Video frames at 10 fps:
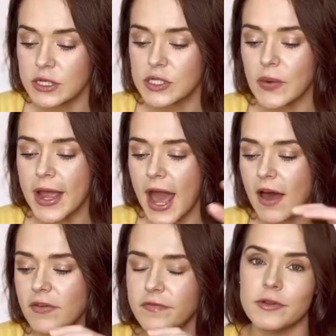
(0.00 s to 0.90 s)
So I
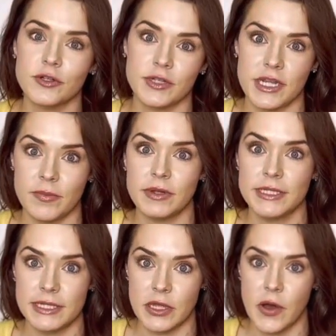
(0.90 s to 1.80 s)
have a filter set up on
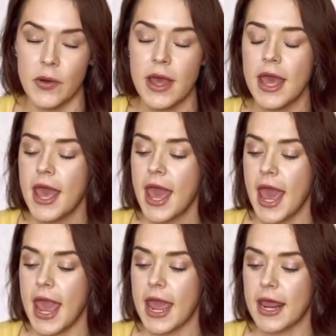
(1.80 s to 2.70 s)
Zillow.
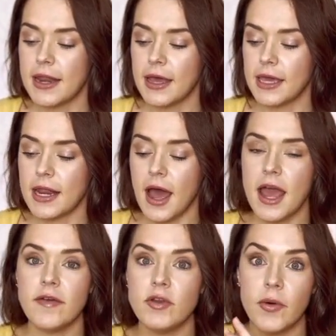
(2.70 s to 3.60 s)
And again, I
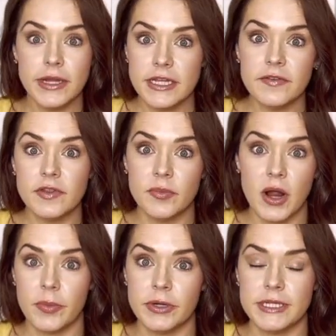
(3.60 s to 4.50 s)
have no idea if the
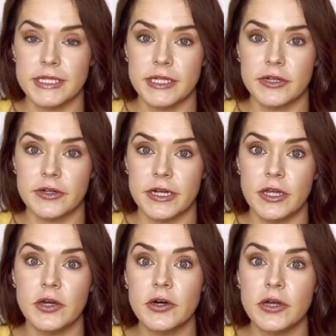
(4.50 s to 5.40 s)
properties in here are any
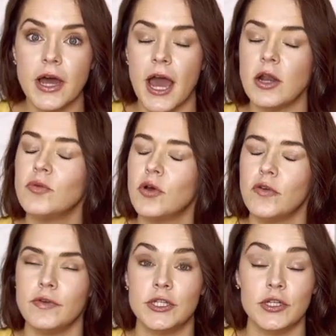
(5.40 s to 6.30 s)
good. I don't know
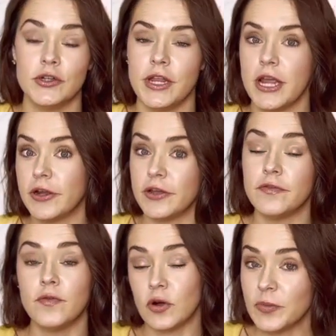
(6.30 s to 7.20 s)
if it's a good area
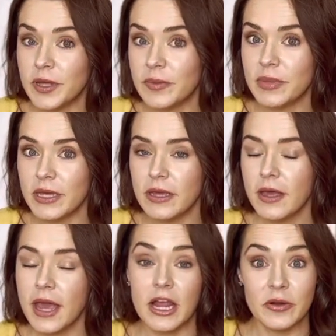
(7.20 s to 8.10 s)
for
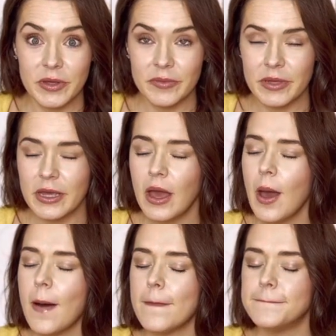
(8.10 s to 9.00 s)
Airbnb,
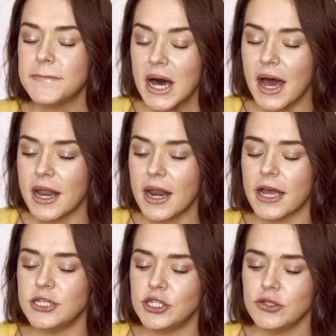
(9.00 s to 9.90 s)
but
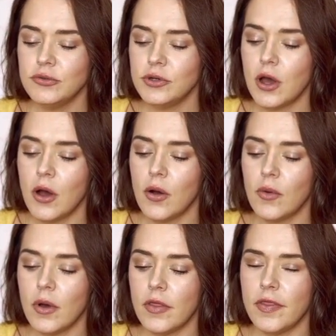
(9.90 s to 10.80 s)
I do
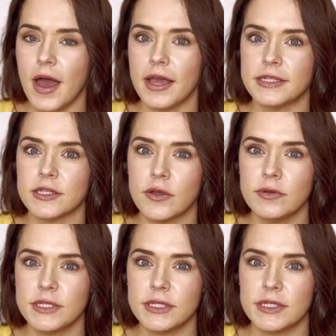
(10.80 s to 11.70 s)
know that it's
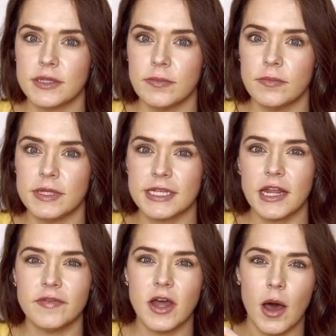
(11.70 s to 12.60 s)
close to it's kind
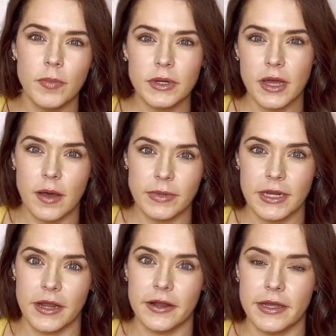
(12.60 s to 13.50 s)
of an up and
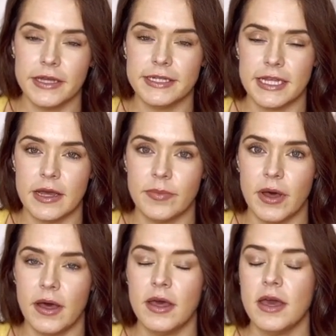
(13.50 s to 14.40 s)
coming area in
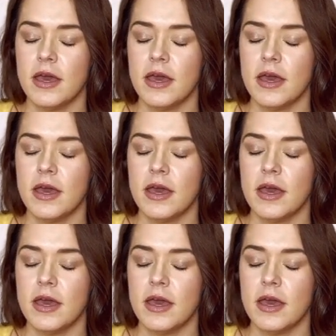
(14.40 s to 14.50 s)
Tampa.